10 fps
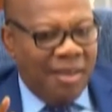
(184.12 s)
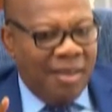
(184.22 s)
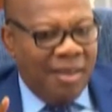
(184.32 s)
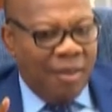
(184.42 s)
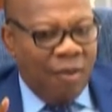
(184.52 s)

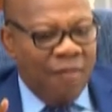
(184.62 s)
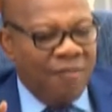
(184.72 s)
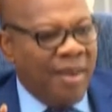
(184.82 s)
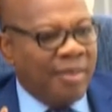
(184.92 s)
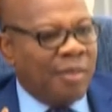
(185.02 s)
a
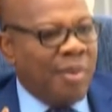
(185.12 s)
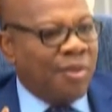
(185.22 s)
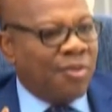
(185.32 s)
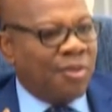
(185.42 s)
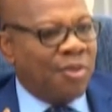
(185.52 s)
confined
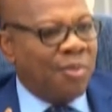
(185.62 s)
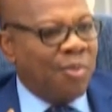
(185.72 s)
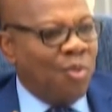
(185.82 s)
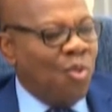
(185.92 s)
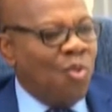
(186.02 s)
space
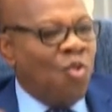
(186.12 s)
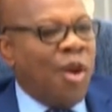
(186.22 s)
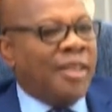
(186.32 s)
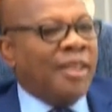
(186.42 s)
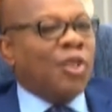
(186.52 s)

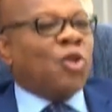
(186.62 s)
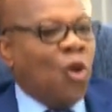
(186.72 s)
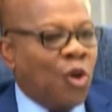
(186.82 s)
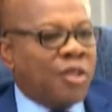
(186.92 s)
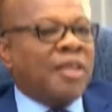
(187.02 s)
where they
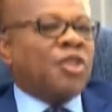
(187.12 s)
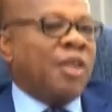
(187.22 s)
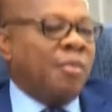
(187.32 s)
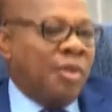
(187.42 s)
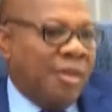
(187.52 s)
discuss and share
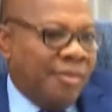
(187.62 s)
money.